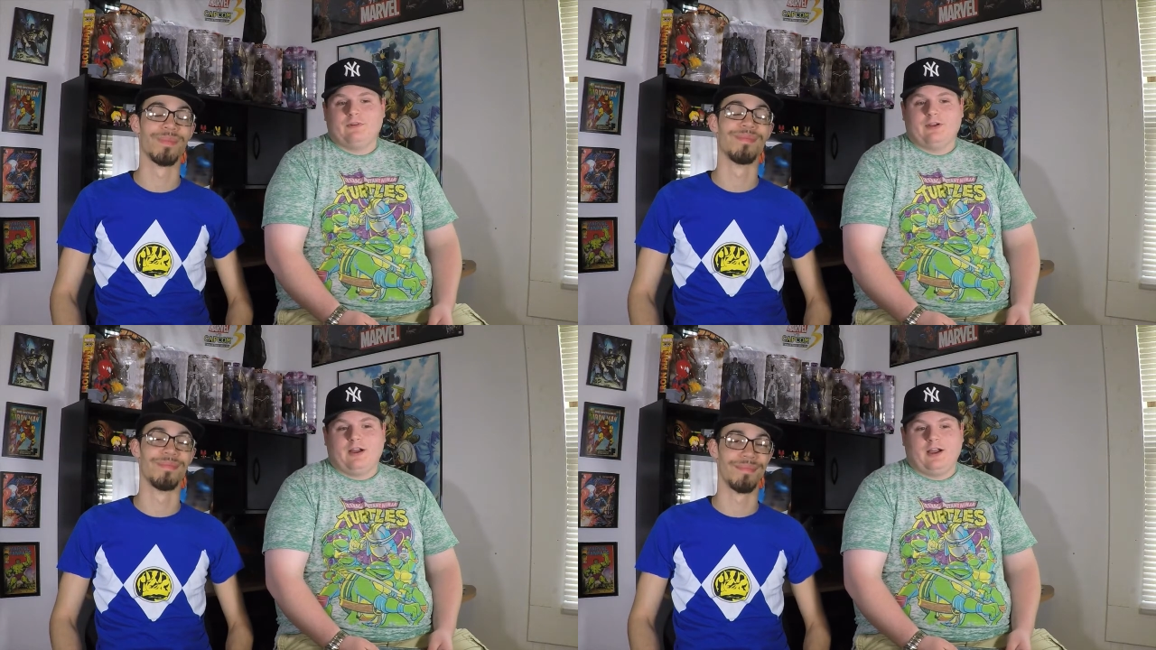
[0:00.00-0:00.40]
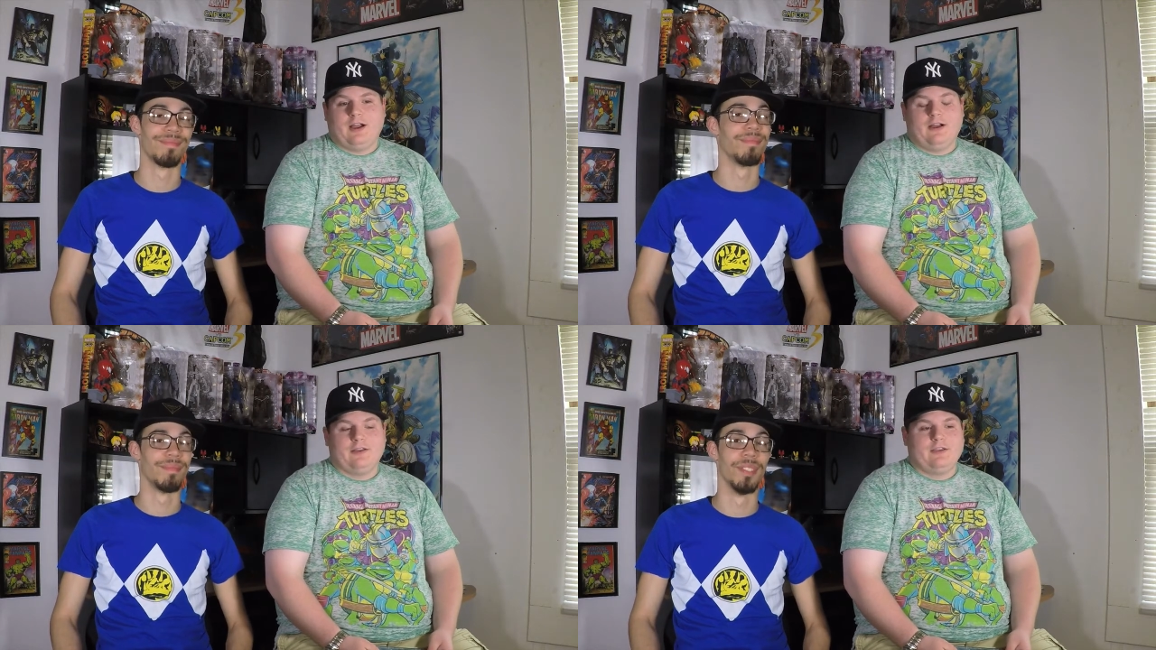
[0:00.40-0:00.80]

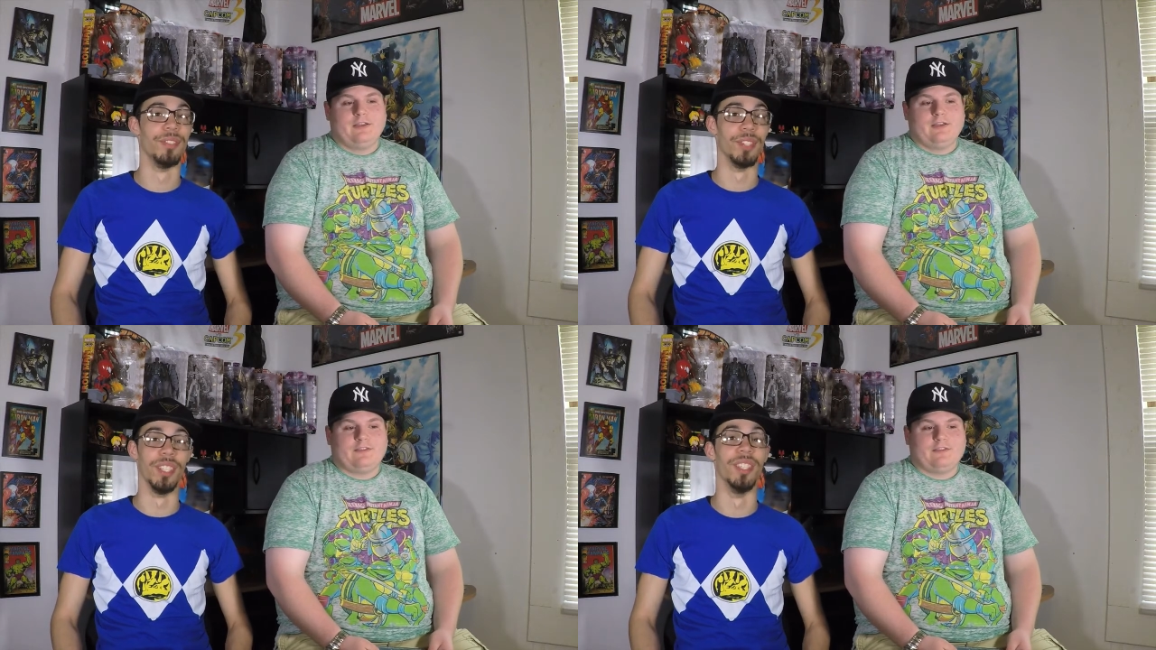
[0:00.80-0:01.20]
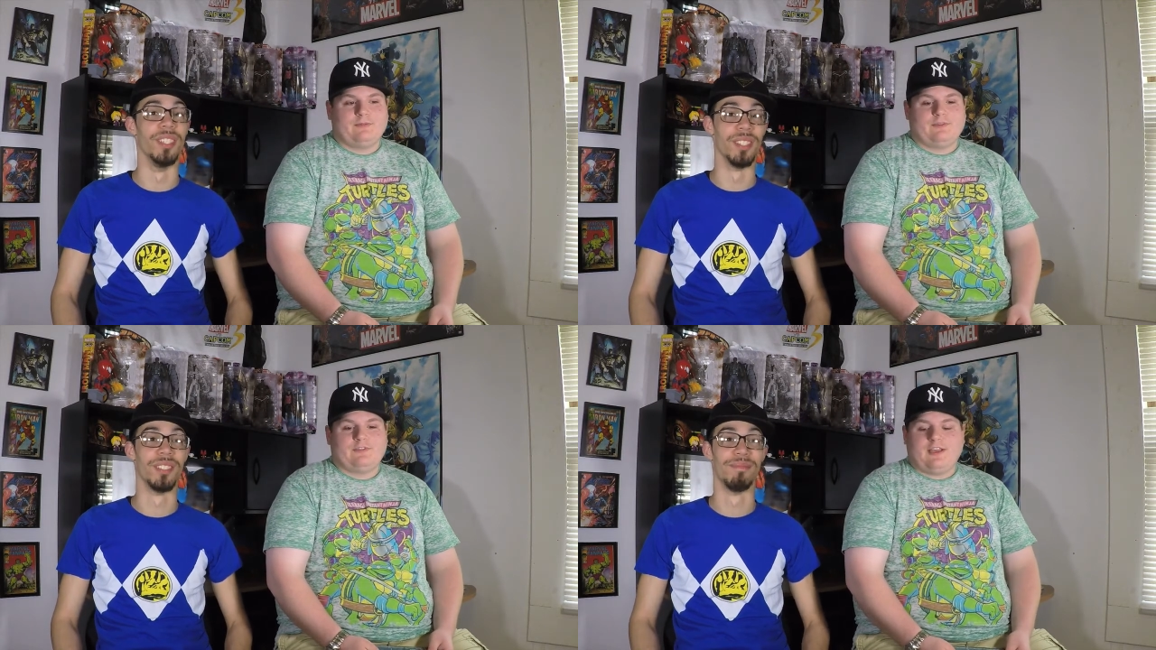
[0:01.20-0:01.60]
Speaker 1: Uh, really this is.
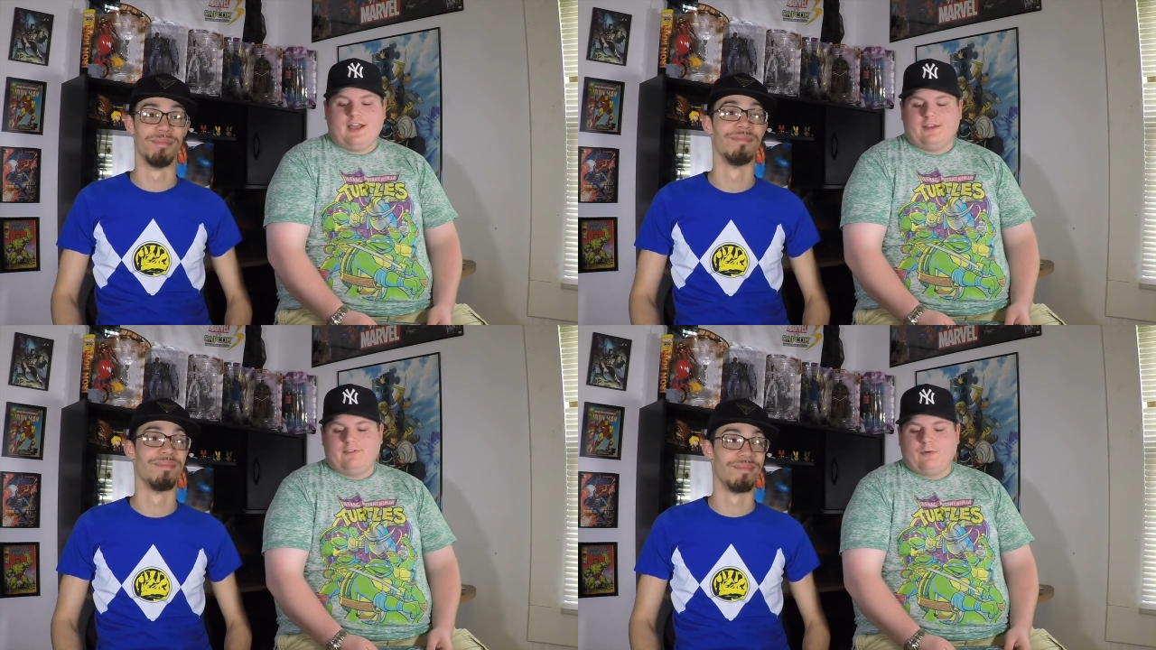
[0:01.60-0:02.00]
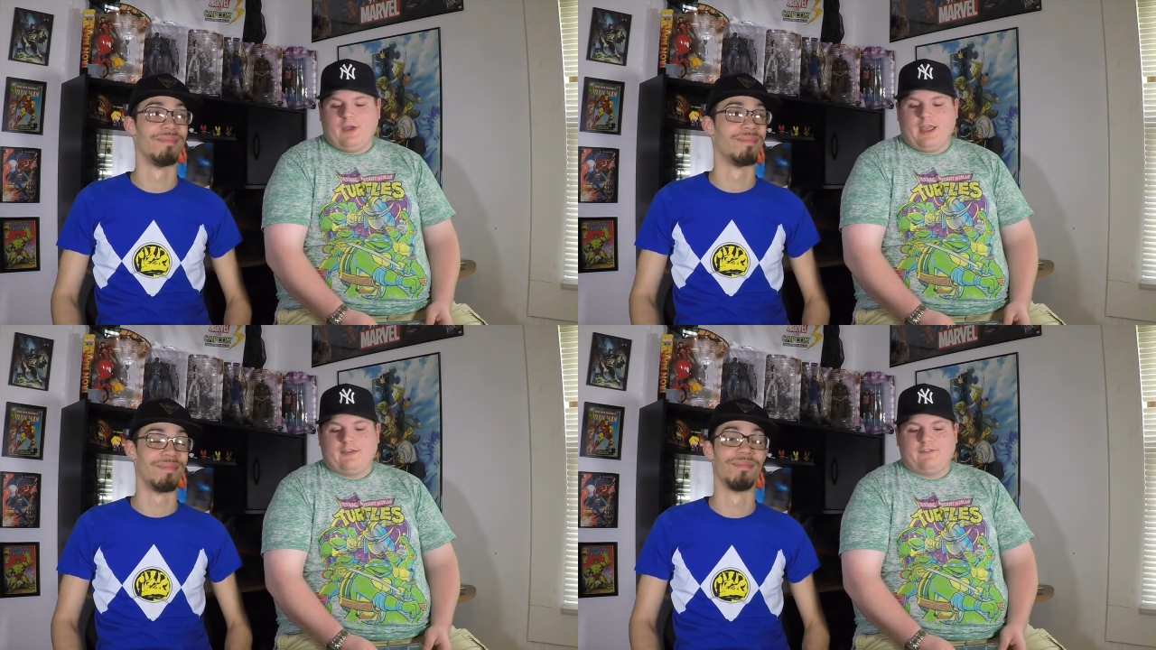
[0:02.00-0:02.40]
was kind of a
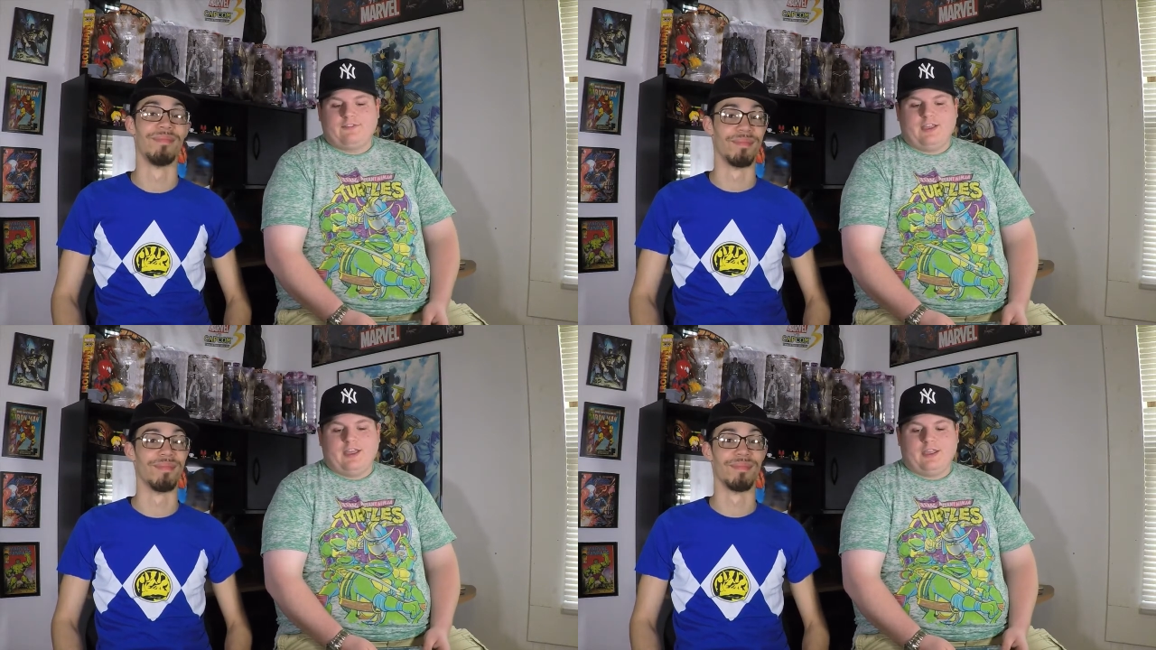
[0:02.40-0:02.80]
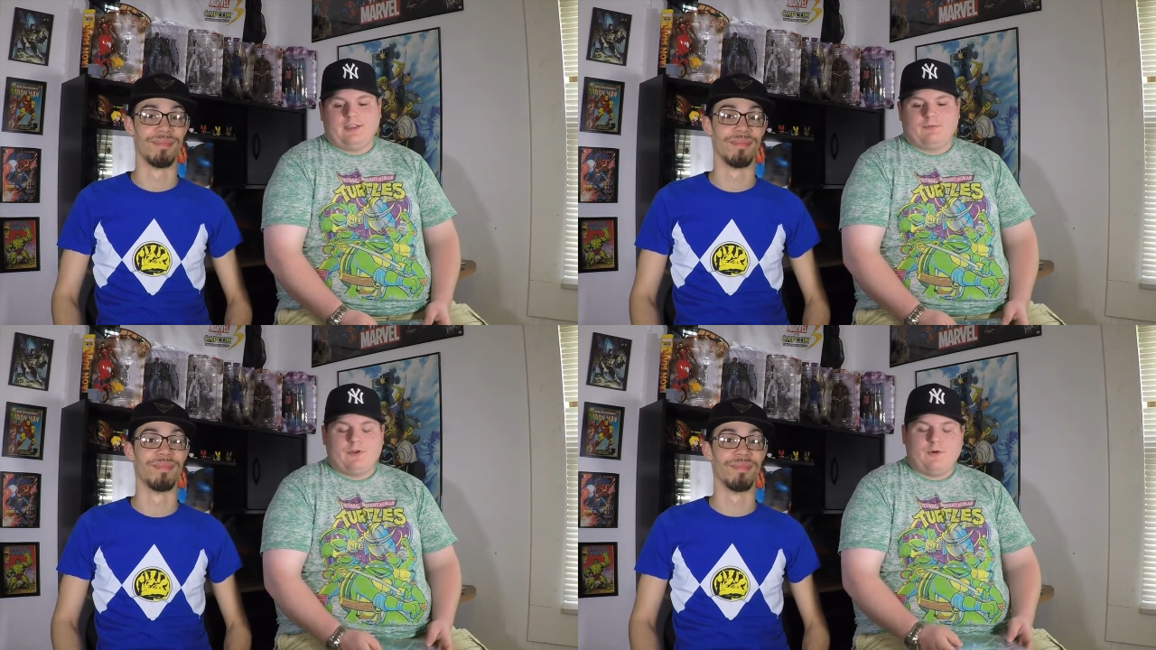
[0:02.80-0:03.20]
way of saying
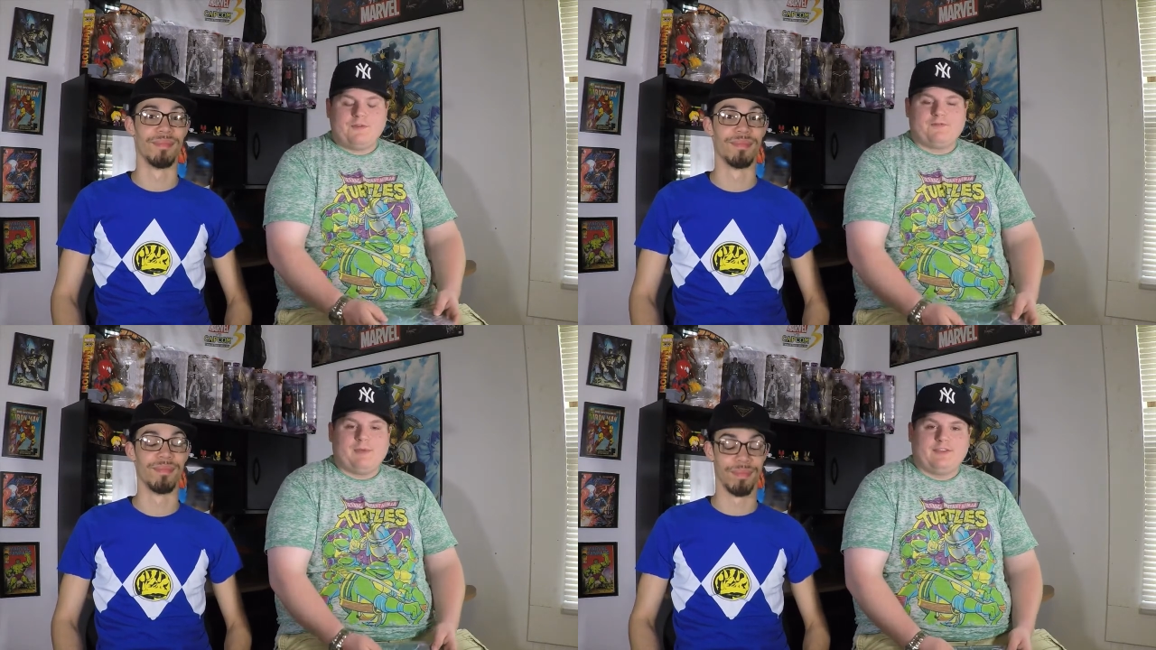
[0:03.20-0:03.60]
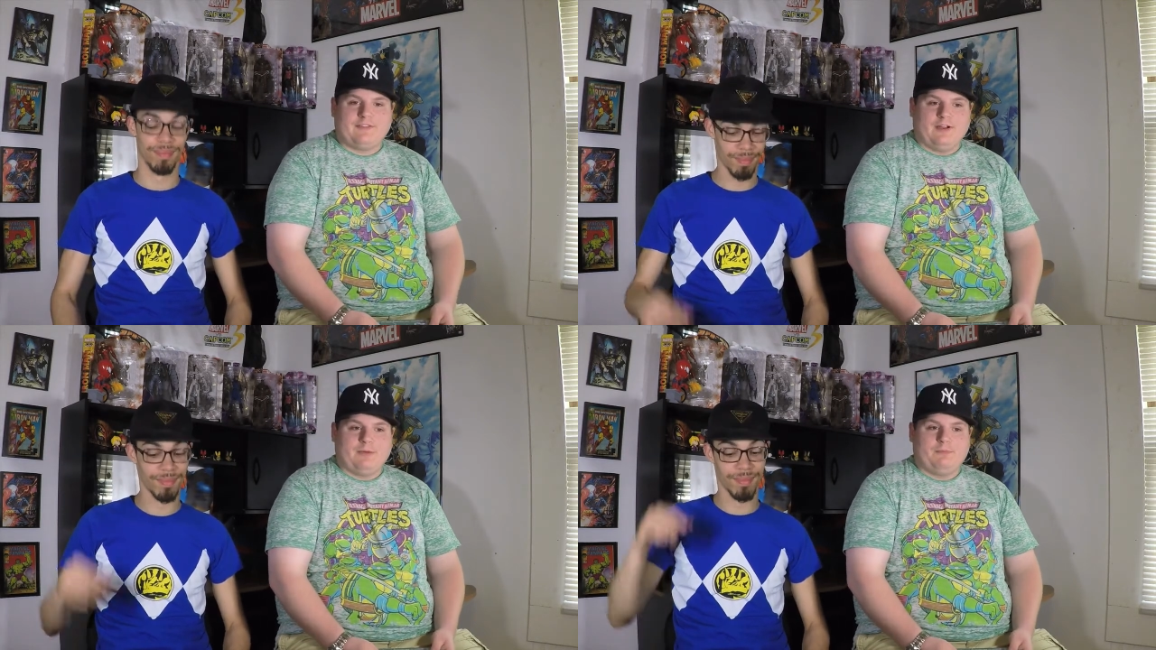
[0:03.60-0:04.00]
we know we've messed
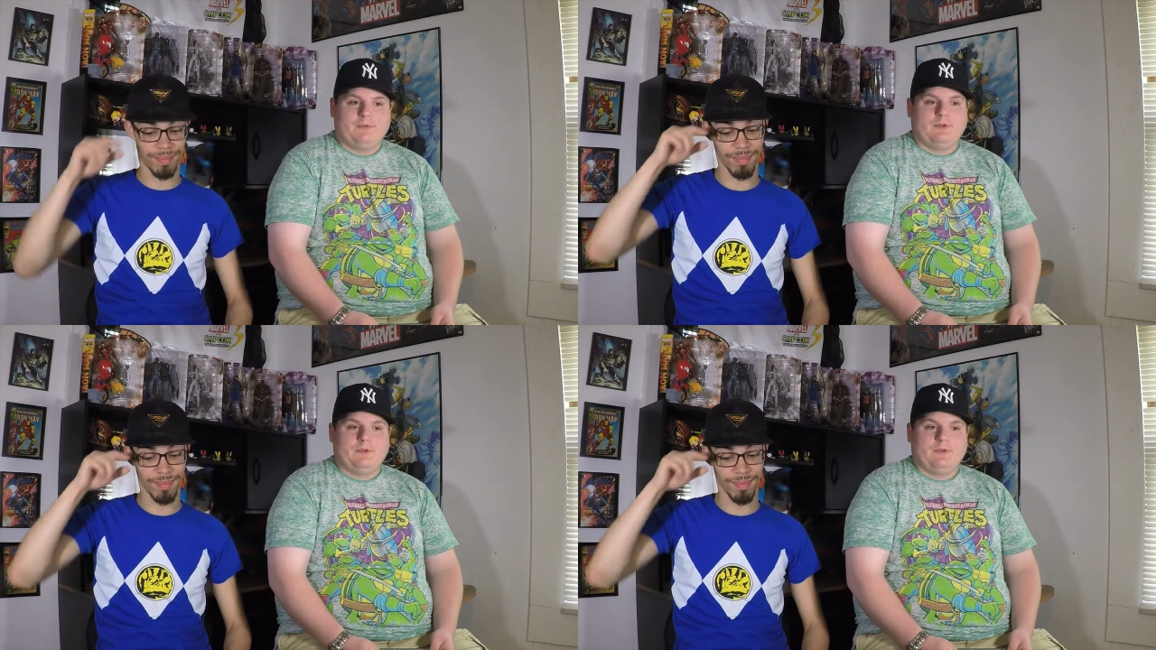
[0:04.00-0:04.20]
up.